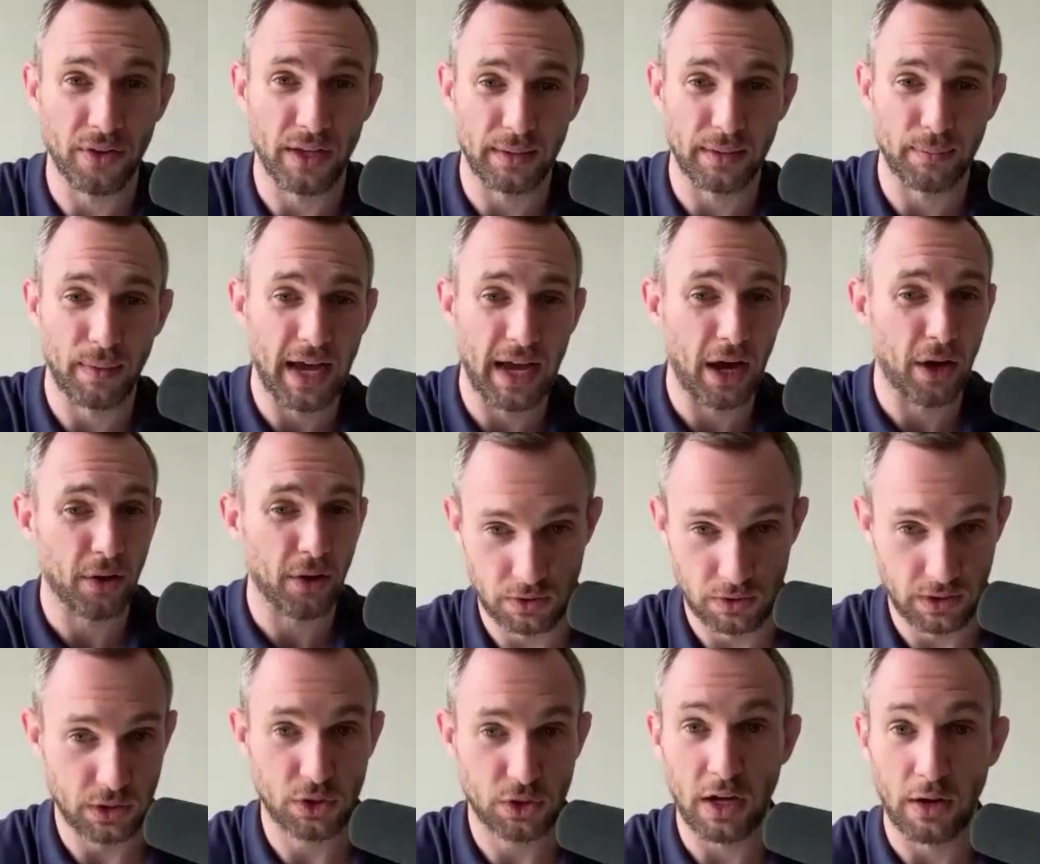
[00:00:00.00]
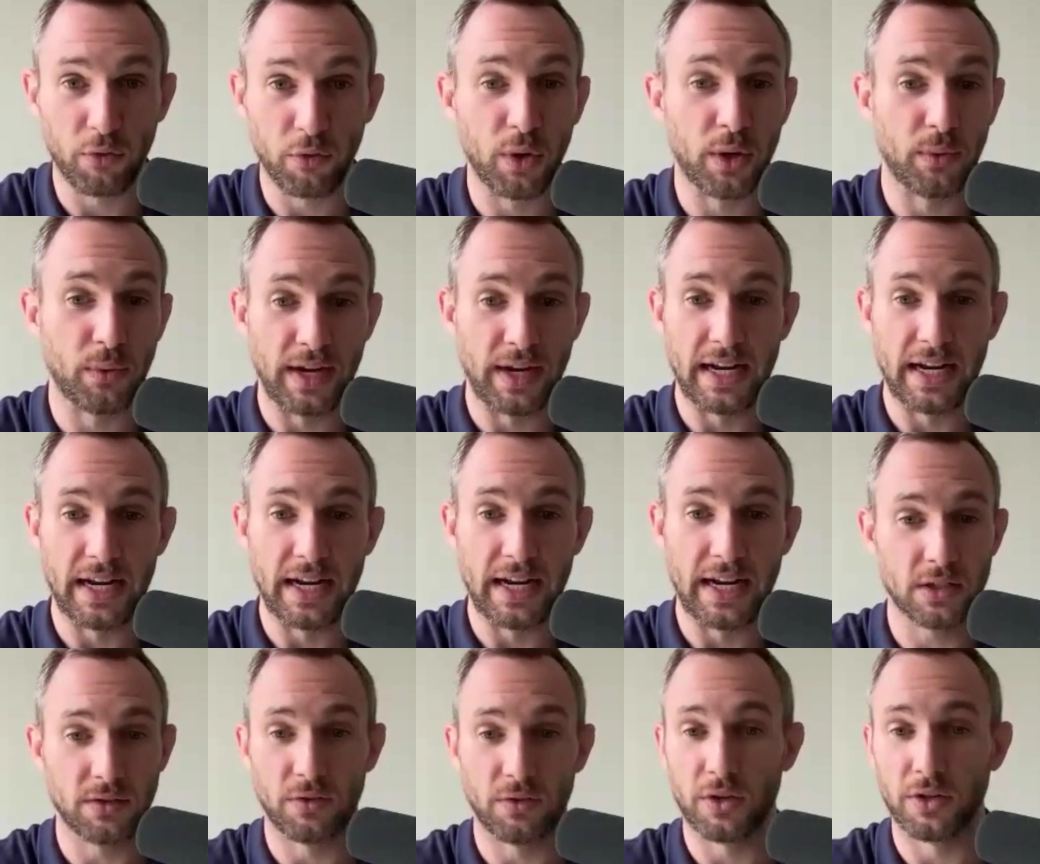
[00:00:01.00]
Like, my health is suffering right now
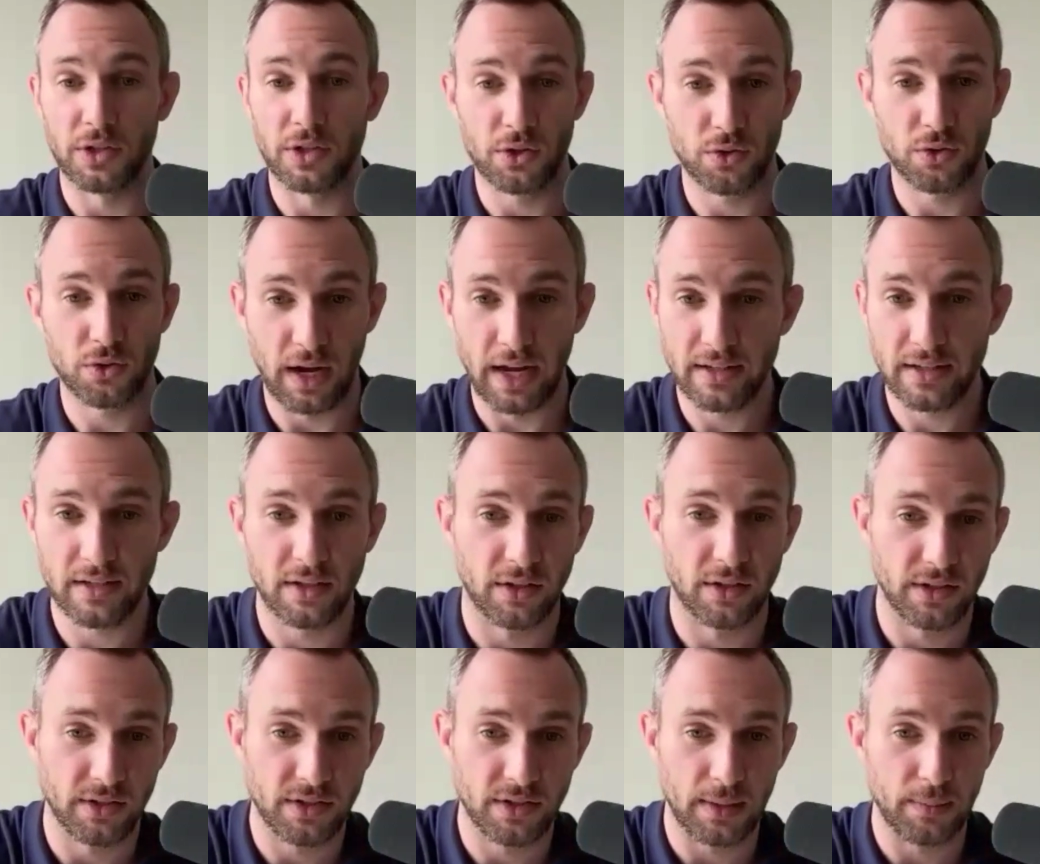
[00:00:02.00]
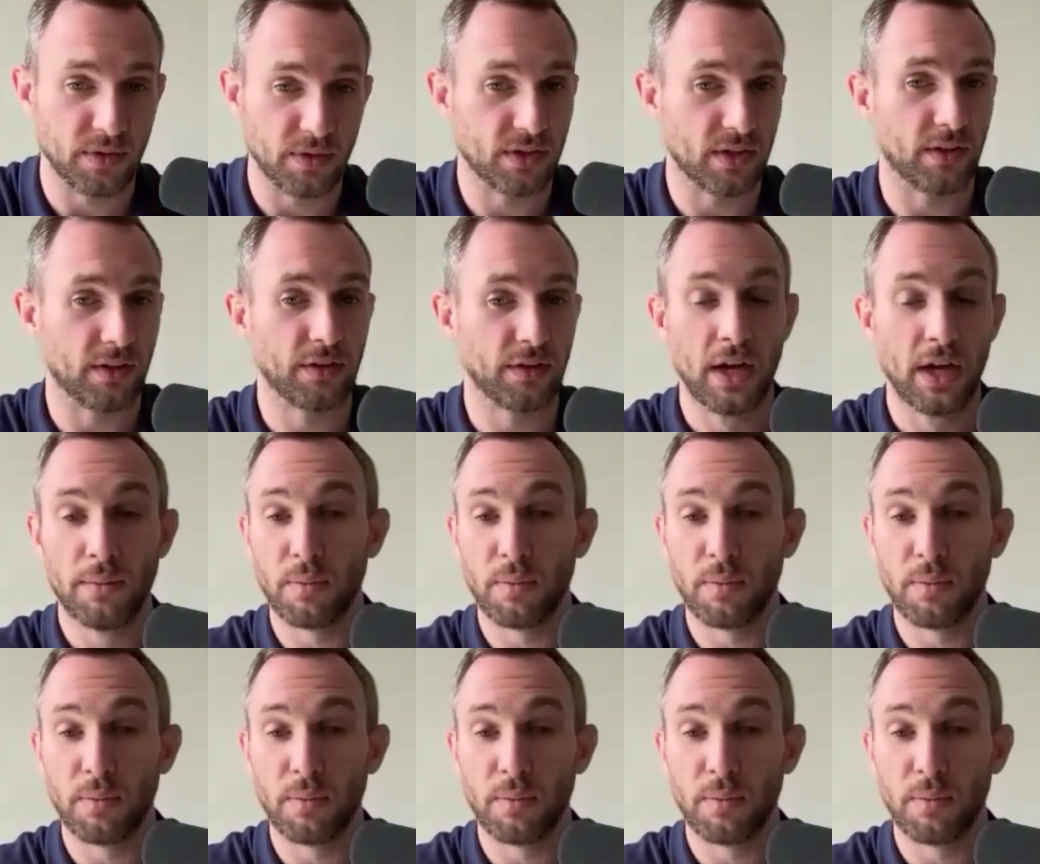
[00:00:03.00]
because of all the stress and all this type of stuff.